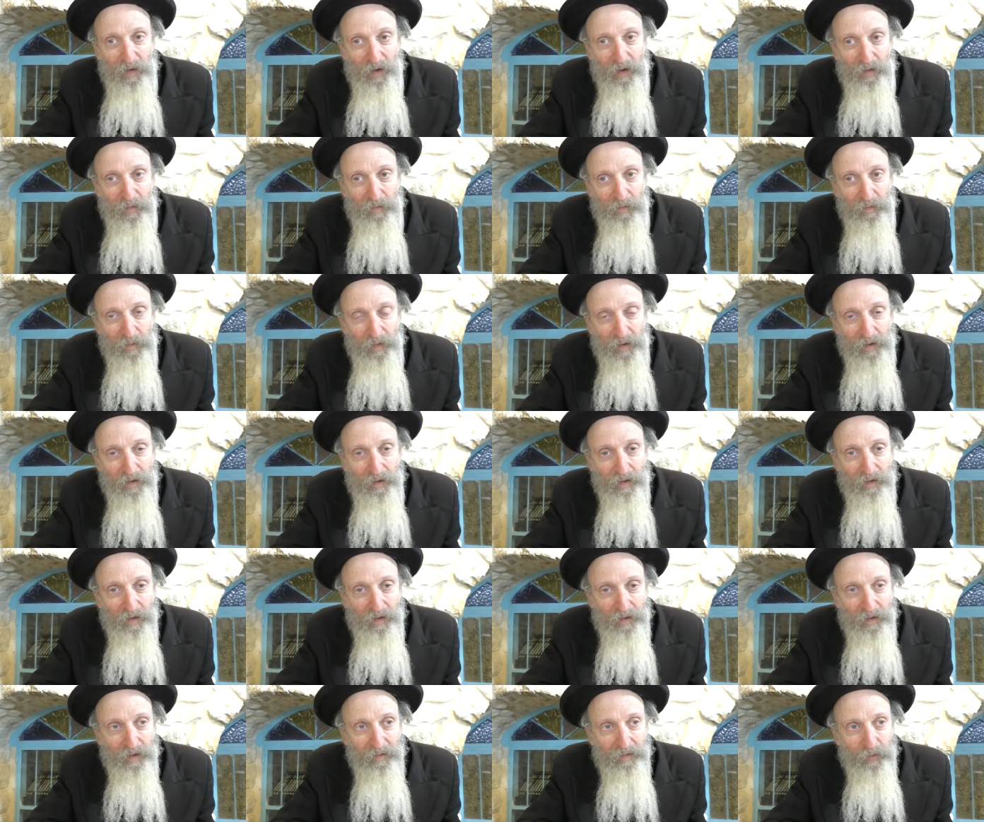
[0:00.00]
of
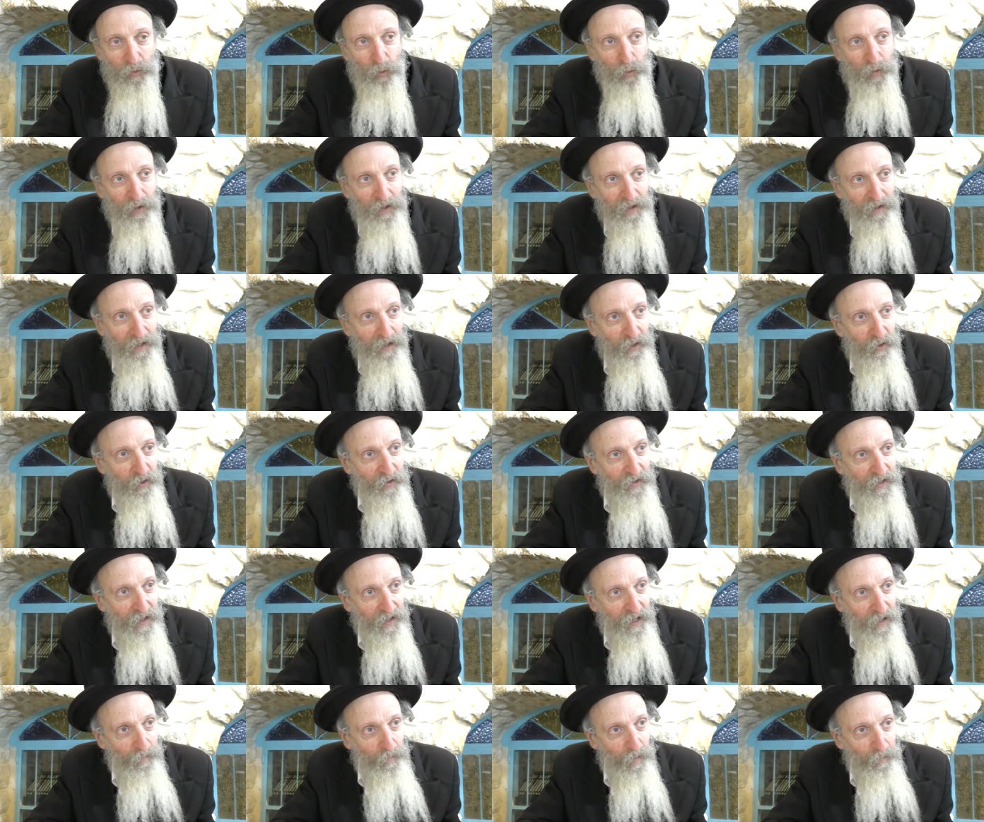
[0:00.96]
uh, Jewish leaders
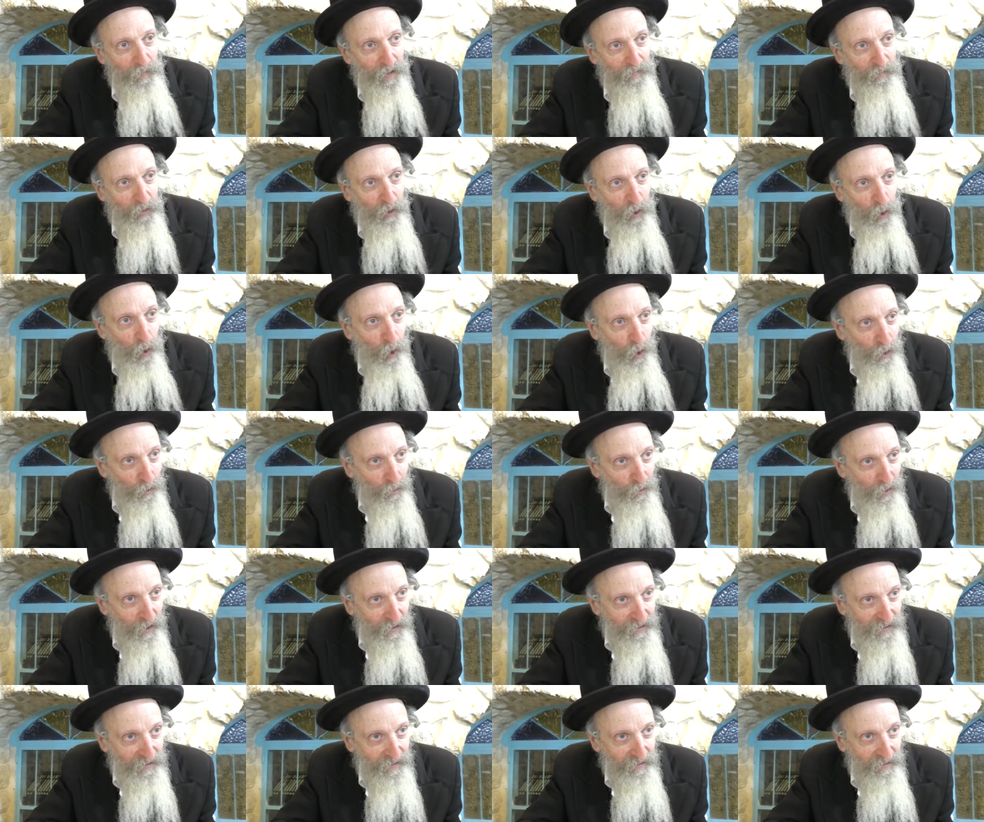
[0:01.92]
that came up after the
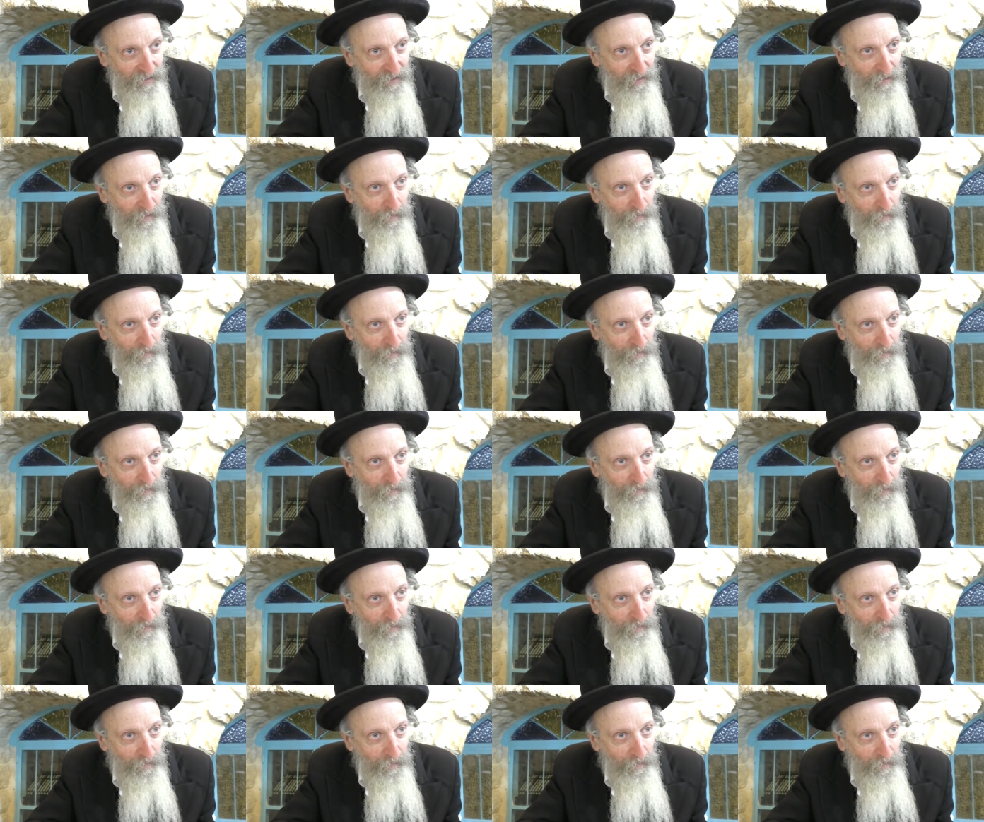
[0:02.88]
Holocaust.